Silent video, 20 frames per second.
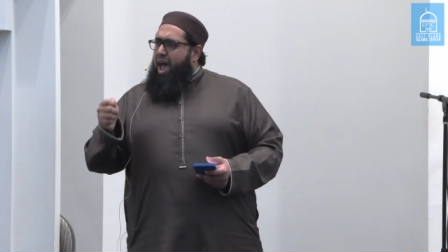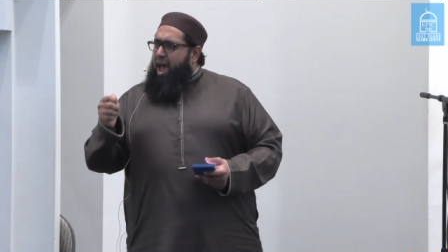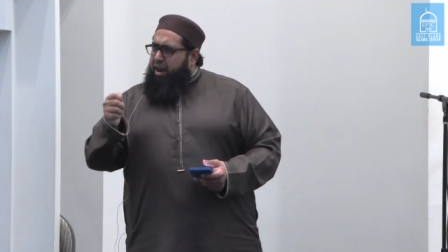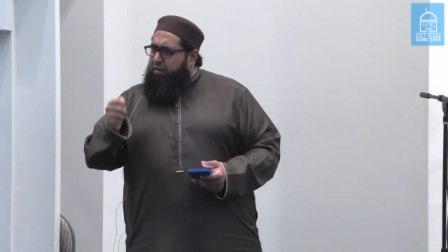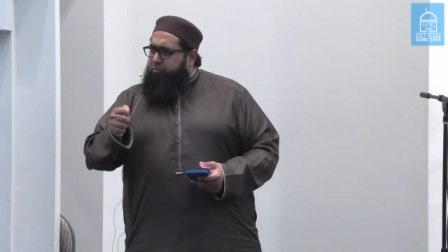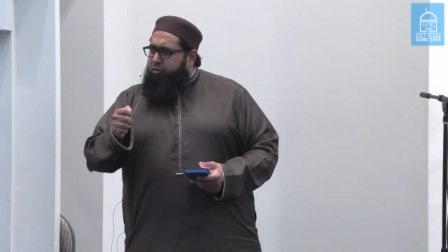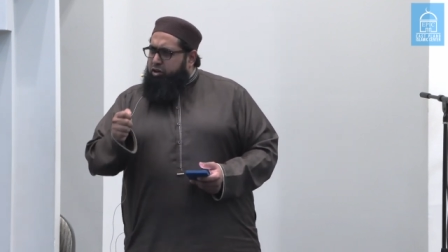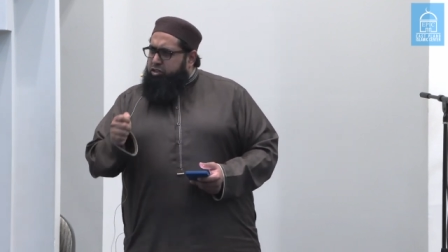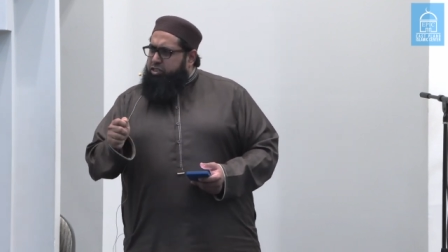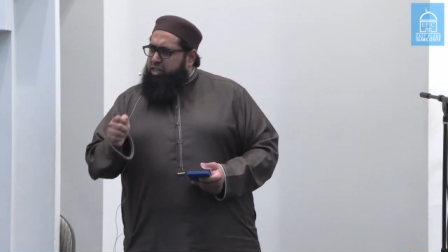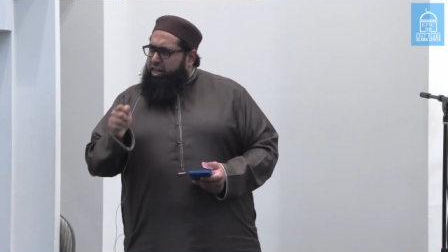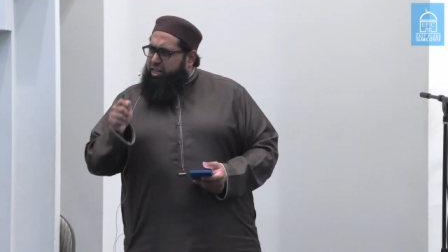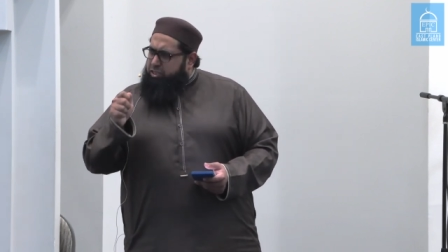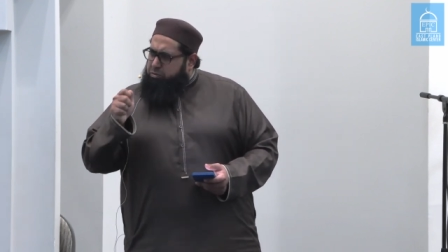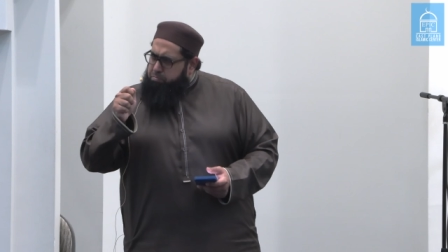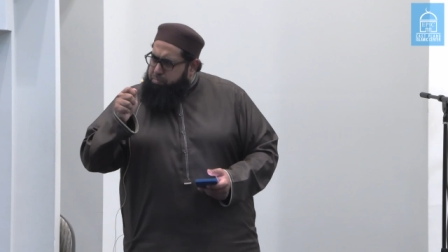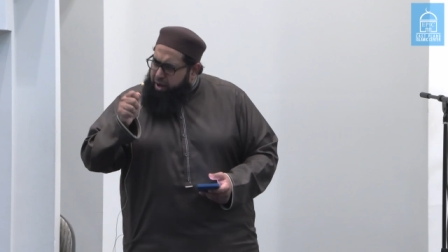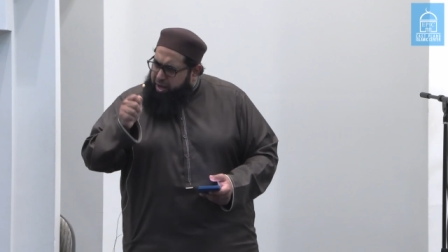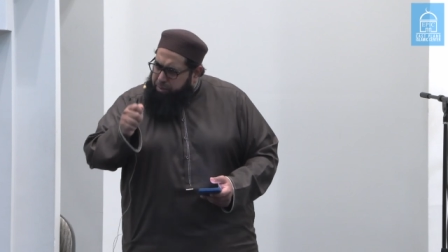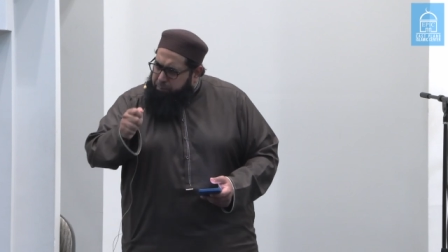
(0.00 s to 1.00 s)

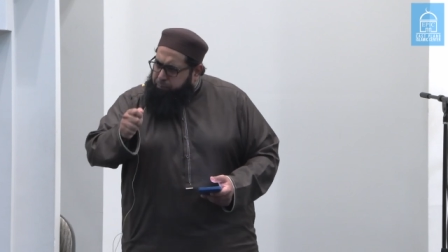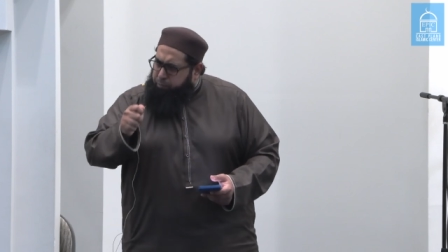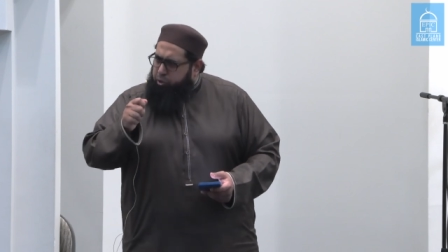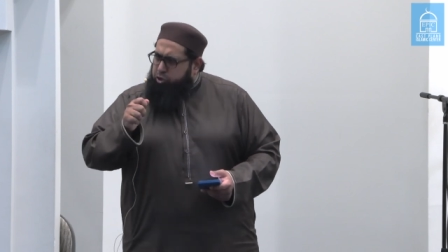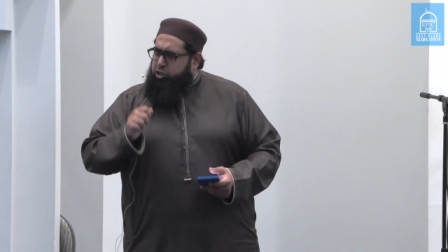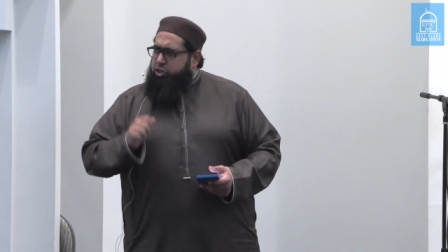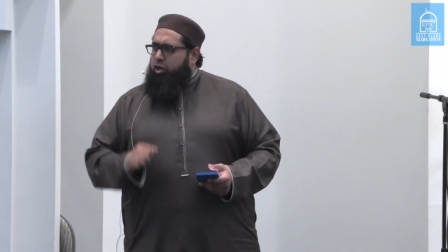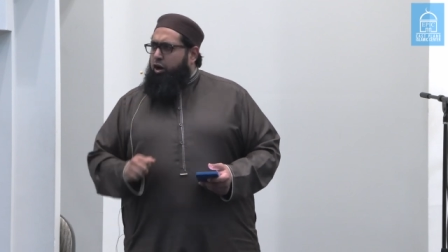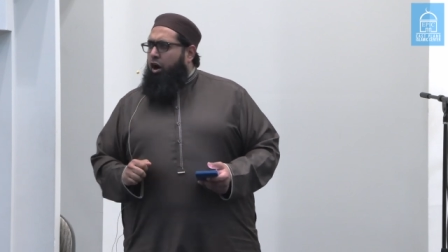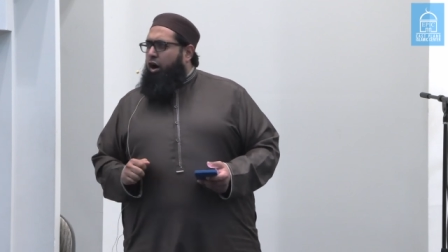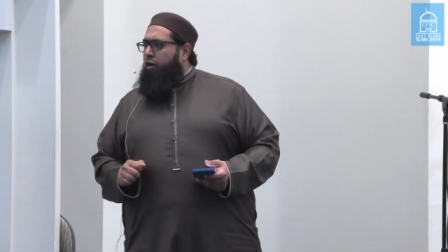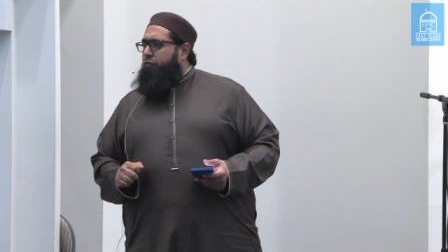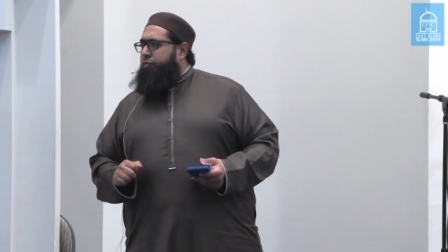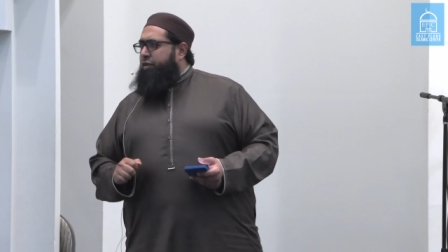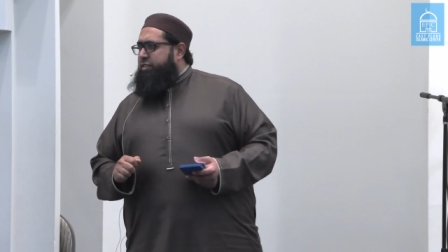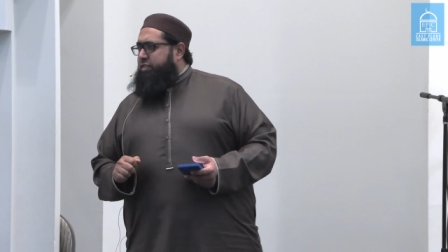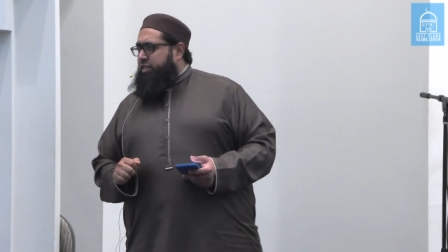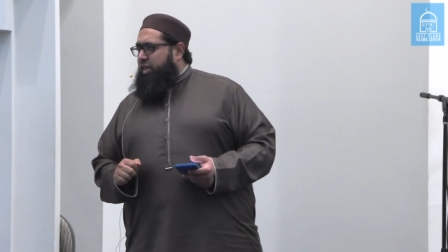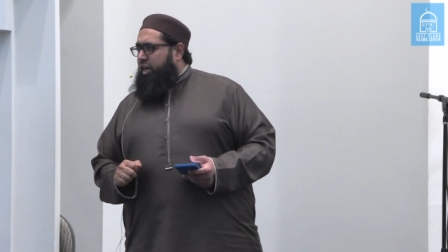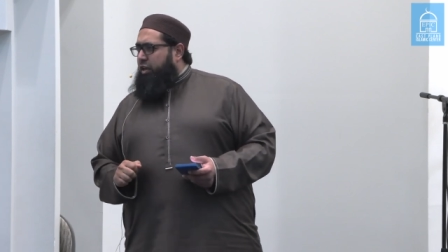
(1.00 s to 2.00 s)
adversities may push it
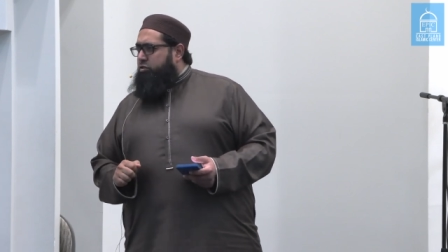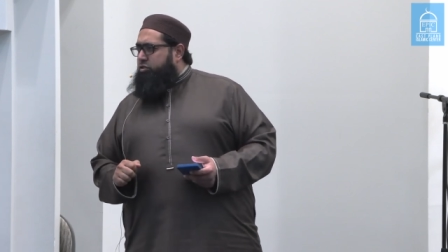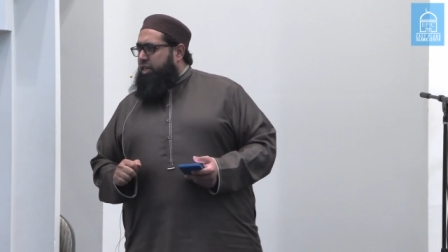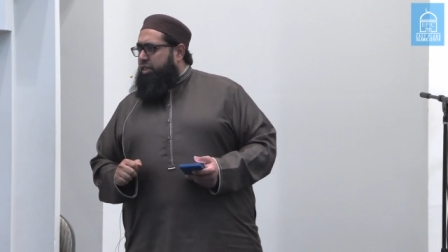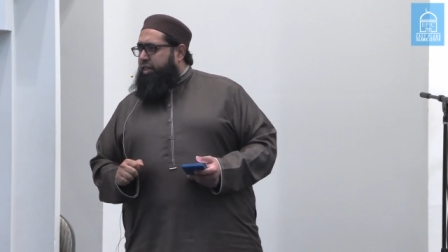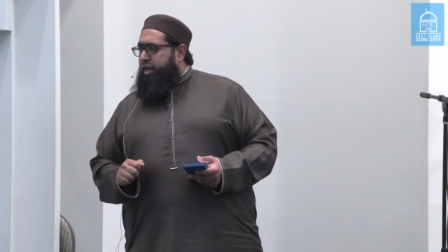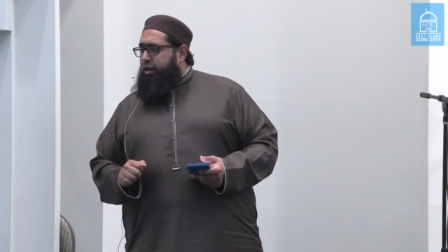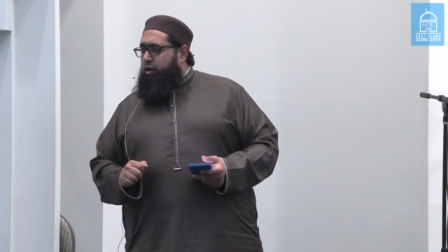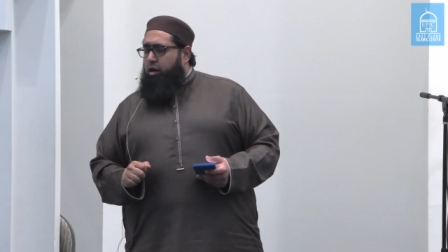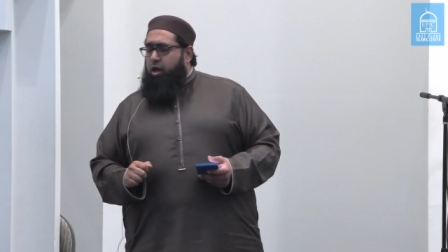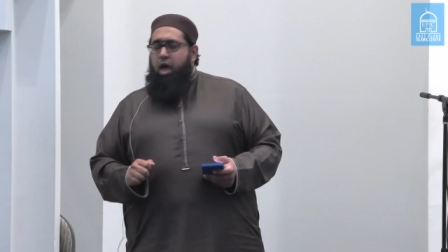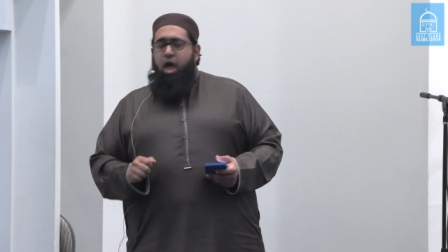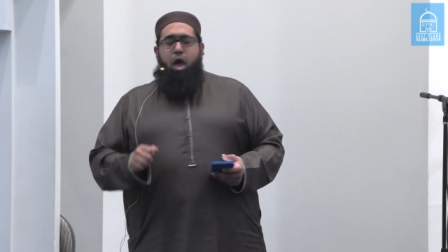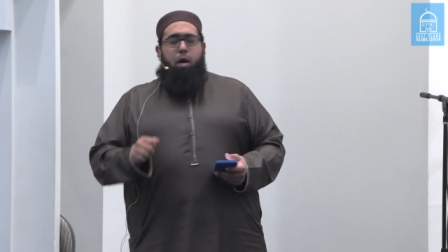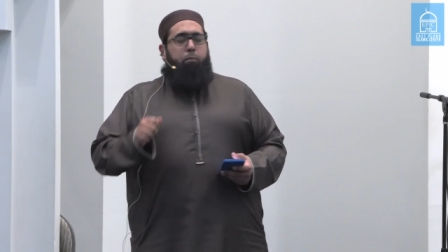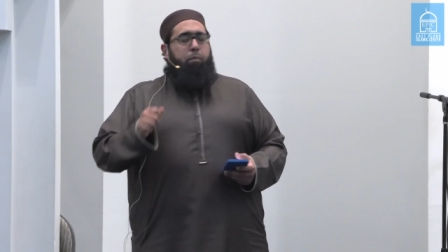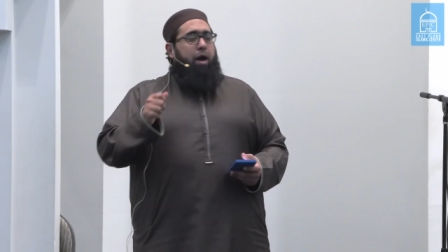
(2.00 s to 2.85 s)
off its heels a little,